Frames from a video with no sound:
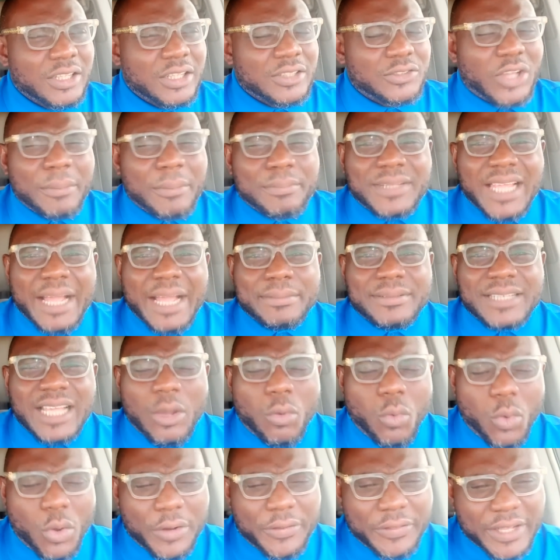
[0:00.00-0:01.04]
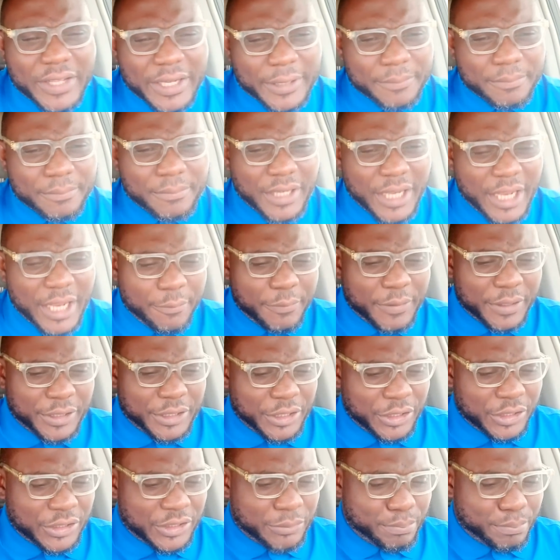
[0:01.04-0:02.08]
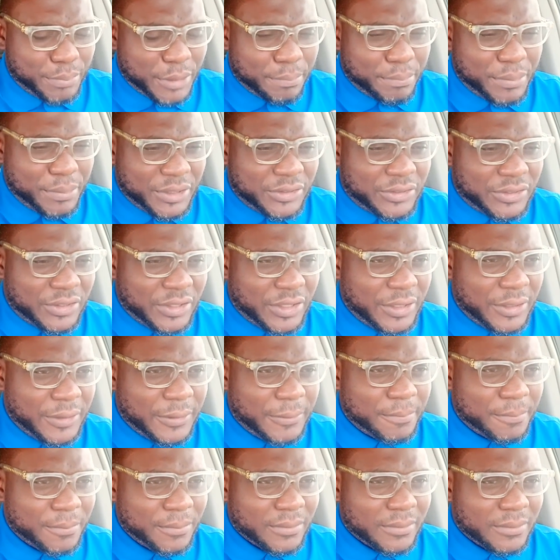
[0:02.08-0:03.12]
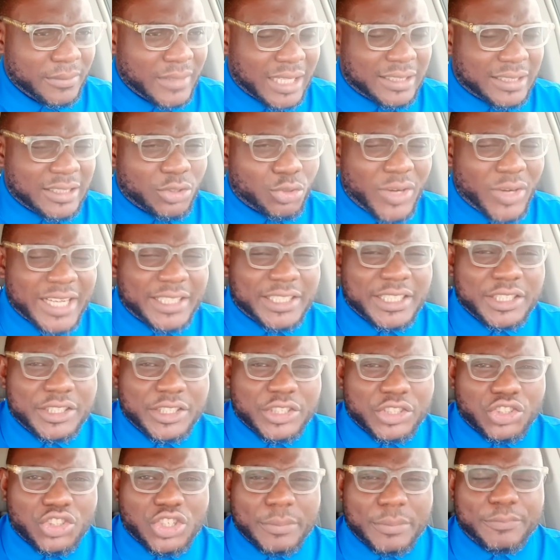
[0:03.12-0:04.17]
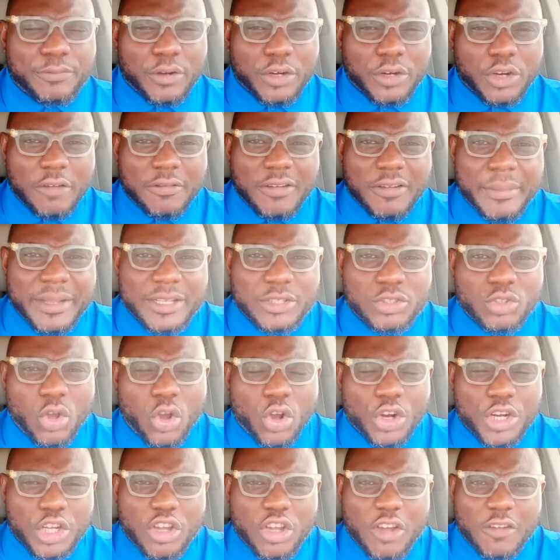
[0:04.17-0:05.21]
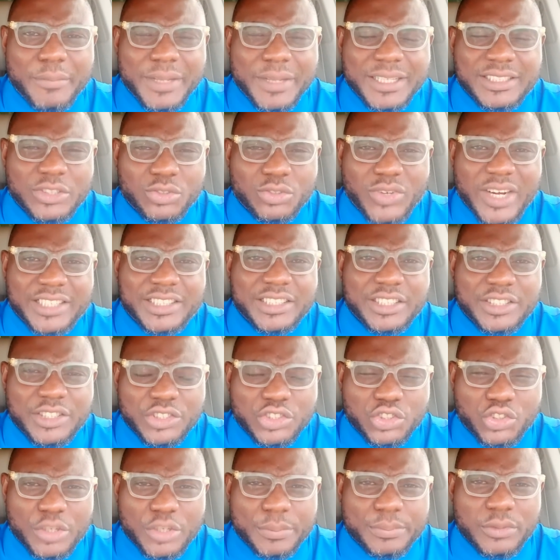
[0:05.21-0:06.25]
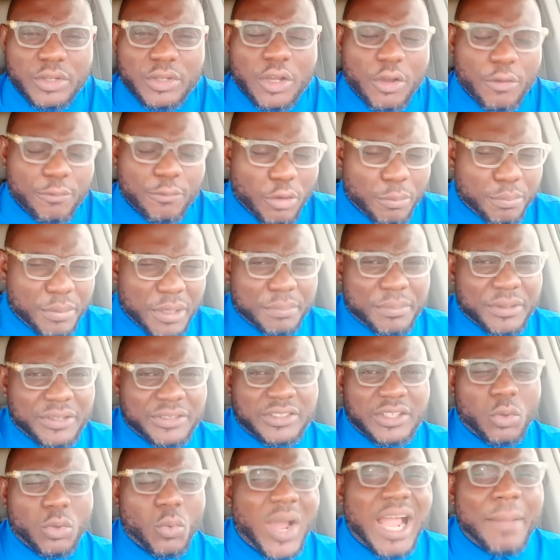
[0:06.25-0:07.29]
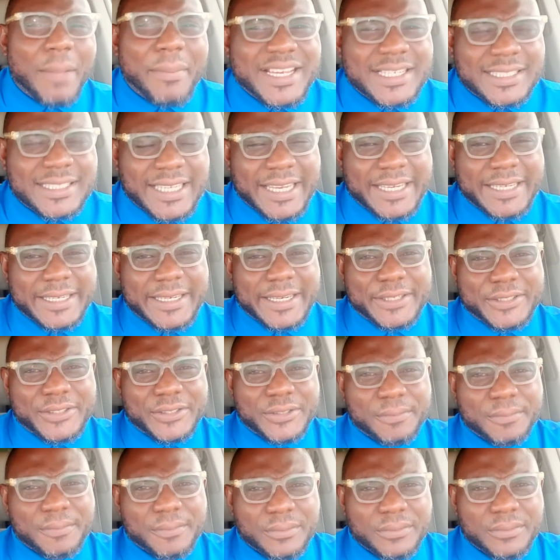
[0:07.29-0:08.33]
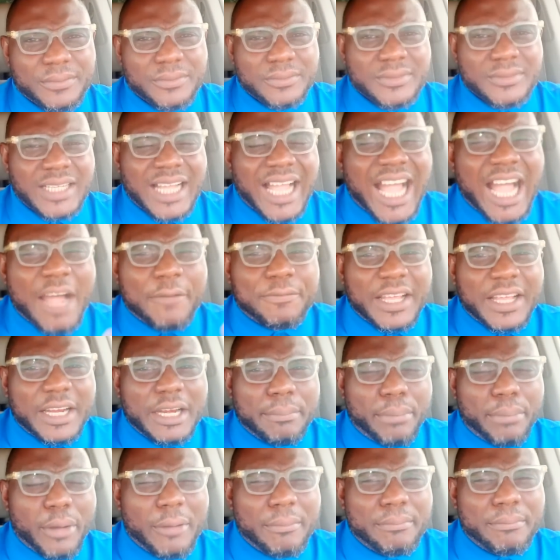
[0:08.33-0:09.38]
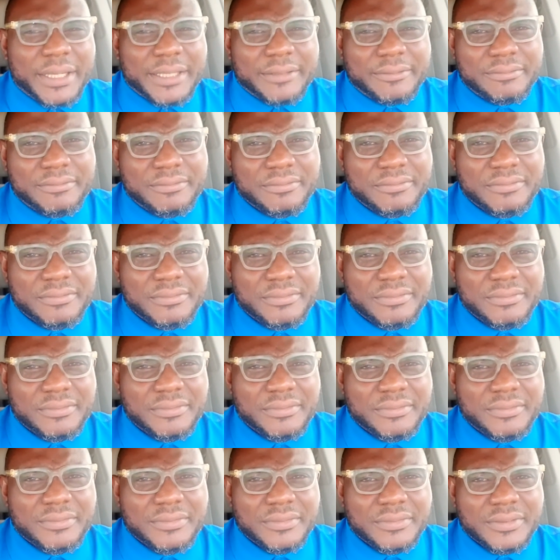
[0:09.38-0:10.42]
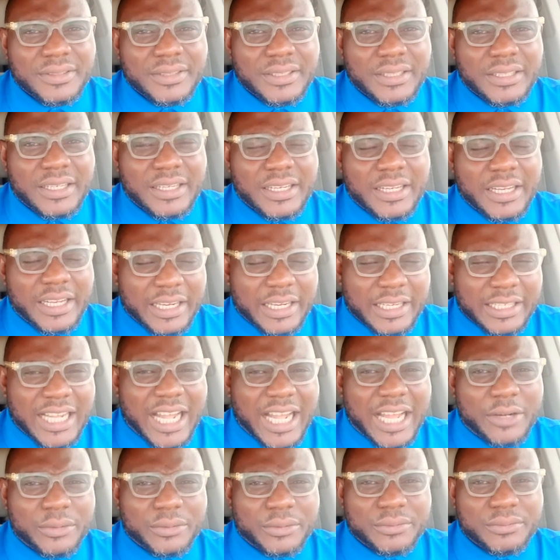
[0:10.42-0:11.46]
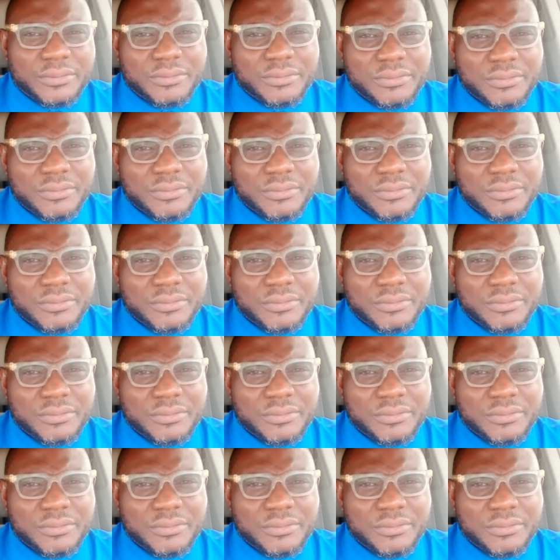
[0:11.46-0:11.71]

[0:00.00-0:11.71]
Sometimes I wonder if it is BBC that is writing the script for government or the government is writing the script for BBC. Why am I saying this? After the bombing in Kano,